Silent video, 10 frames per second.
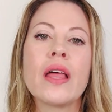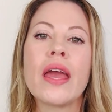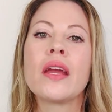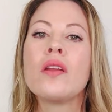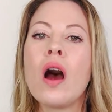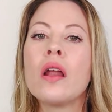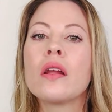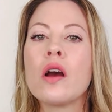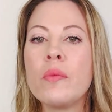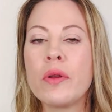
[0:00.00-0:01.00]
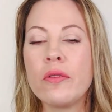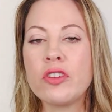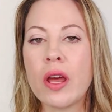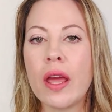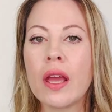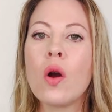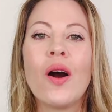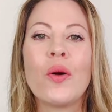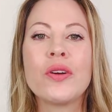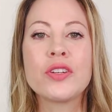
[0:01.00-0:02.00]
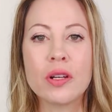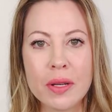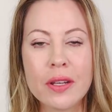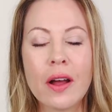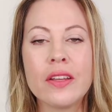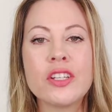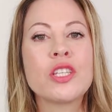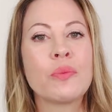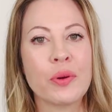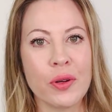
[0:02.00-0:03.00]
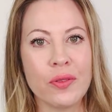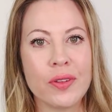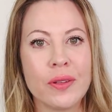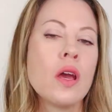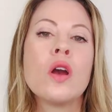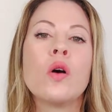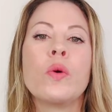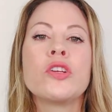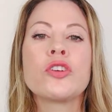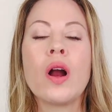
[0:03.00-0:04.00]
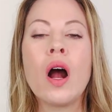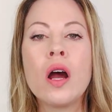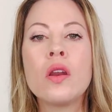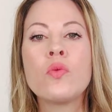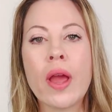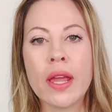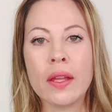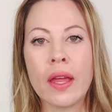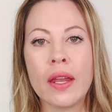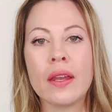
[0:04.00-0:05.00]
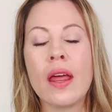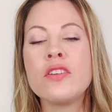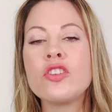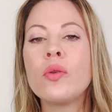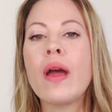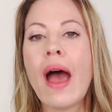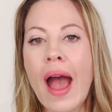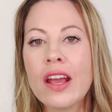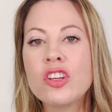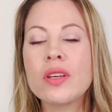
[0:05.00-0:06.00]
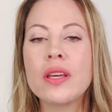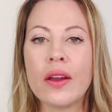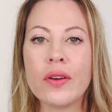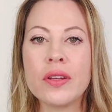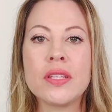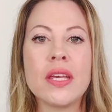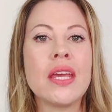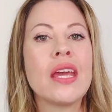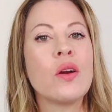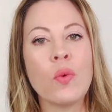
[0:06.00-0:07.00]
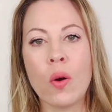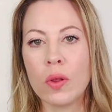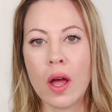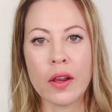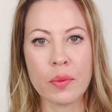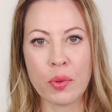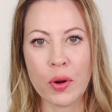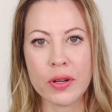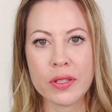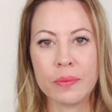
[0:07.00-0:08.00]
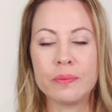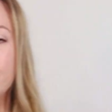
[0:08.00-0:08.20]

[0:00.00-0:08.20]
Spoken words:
like non-comedogenic or dermatologist approved, which are unregulated and don't actually guarantee it won't clog your pores.